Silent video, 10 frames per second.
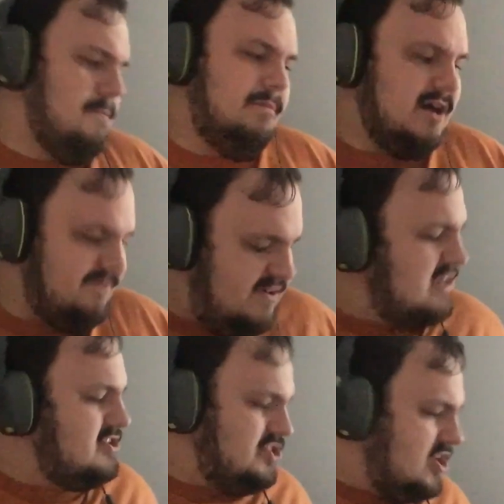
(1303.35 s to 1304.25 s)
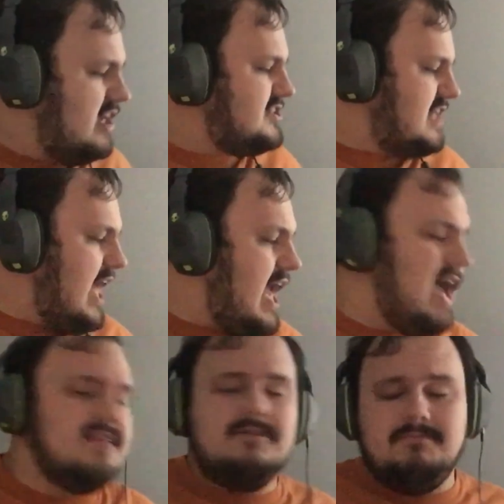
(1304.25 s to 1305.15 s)
But if I just
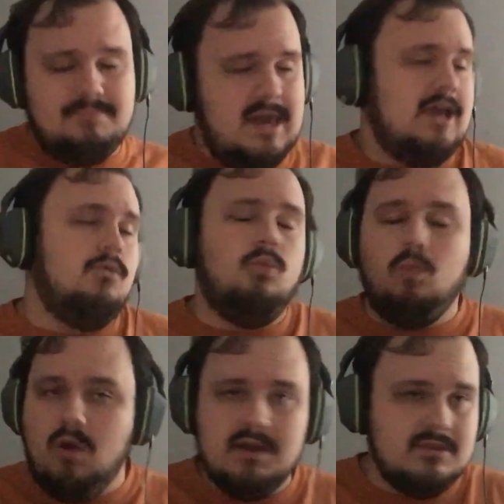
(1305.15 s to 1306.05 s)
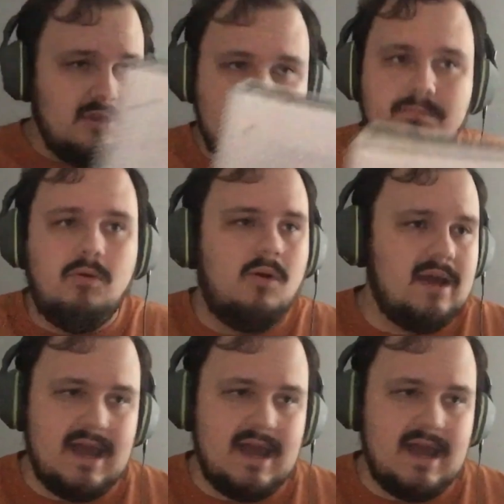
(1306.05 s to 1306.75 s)
had to pick one low point,